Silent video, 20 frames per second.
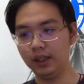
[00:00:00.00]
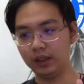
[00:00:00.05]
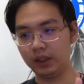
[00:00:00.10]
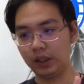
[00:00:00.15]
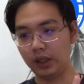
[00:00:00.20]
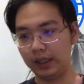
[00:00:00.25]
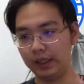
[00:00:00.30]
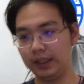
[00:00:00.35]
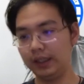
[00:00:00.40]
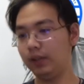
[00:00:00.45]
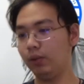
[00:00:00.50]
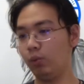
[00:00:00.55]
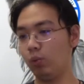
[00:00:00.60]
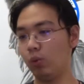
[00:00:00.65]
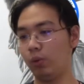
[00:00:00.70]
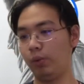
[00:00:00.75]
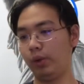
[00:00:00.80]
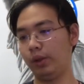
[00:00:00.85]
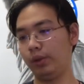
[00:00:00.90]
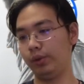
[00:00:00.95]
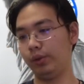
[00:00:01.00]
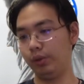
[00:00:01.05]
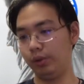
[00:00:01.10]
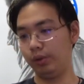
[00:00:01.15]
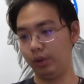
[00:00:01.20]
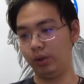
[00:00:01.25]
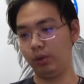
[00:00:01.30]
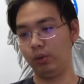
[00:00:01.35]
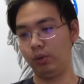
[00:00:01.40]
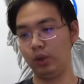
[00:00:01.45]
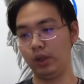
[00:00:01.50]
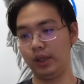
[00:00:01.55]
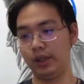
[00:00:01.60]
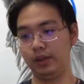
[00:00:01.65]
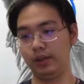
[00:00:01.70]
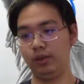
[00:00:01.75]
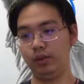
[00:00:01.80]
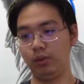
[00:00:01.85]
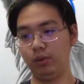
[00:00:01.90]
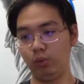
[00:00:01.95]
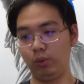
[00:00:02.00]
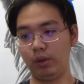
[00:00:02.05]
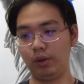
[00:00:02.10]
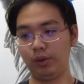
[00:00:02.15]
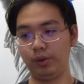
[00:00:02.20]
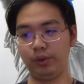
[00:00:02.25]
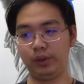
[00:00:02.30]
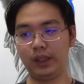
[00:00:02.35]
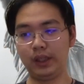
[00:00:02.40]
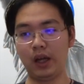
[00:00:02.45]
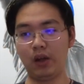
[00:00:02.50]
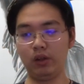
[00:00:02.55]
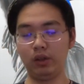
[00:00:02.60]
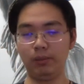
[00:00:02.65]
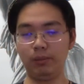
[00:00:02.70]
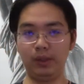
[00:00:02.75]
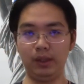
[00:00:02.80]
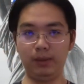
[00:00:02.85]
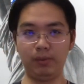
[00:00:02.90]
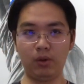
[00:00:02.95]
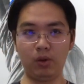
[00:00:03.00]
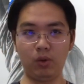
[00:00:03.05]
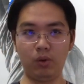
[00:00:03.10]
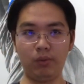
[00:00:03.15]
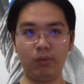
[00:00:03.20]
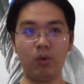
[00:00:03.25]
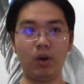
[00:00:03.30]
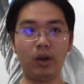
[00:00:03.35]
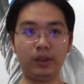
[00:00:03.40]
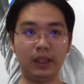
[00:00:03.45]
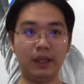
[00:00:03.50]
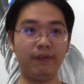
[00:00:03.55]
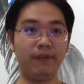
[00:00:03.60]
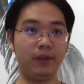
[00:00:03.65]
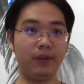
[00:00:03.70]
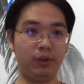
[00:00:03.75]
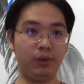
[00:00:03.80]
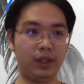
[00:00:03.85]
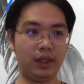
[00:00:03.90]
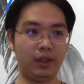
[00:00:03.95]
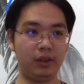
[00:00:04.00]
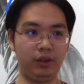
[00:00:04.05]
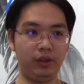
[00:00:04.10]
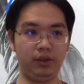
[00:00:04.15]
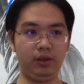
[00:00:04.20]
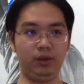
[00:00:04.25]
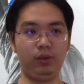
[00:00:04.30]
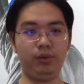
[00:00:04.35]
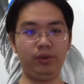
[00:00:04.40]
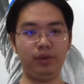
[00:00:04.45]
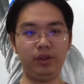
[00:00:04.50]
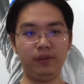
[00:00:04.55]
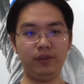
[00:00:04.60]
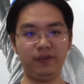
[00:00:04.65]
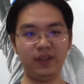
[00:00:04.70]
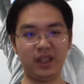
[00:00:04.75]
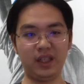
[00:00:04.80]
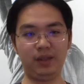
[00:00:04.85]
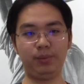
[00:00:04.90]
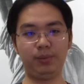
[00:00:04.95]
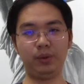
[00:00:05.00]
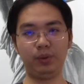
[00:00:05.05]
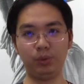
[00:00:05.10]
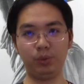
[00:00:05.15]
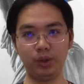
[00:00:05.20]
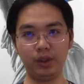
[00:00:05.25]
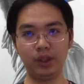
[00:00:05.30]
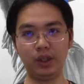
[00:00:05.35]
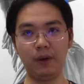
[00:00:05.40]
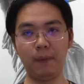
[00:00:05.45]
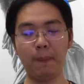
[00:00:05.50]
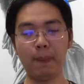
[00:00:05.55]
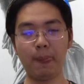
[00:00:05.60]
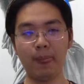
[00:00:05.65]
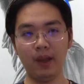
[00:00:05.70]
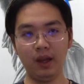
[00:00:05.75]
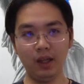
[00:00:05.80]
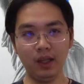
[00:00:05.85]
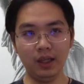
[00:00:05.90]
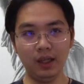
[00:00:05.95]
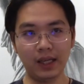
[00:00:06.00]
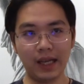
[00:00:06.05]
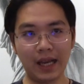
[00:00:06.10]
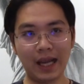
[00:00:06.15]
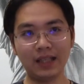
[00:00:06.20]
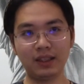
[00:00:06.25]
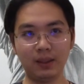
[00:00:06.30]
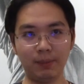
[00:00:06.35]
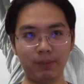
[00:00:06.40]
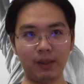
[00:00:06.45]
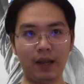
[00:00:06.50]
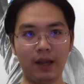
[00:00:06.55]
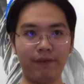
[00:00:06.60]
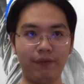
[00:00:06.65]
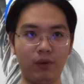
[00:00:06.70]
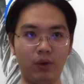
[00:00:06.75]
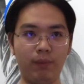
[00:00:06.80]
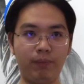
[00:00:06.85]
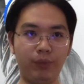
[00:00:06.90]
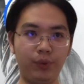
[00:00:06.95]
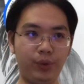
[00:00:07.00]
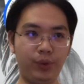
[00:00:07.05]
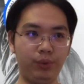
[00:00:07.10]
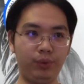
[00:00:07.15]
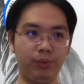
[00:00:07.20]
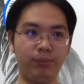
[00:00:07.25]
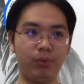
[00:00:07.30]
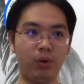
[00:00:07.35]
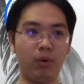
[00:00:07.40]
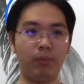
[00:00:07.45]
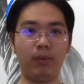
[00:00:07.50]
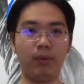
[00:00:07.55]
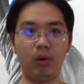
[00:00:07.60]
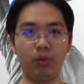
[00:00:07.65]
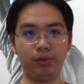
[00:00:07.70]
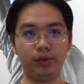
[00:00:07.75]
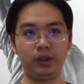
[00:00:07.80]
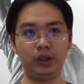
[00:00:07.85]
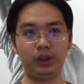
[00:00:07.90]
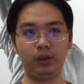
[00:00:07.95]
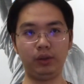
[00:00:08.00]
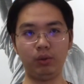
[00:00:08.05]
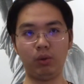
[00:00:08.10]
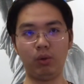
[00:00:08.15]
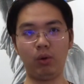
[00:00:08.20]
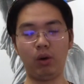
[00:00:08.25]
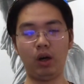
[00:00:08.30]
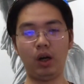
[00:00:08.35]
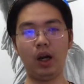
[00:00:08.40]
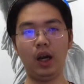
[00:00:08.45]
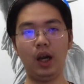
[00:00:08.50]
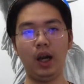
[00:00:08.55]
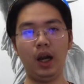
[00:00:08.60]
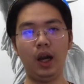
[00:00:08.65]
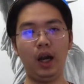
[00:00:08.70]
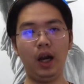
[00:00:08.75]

So at least what we want to do is we want to tell the people, well, definitely you can use Facebook and Twitter as a platform to promote your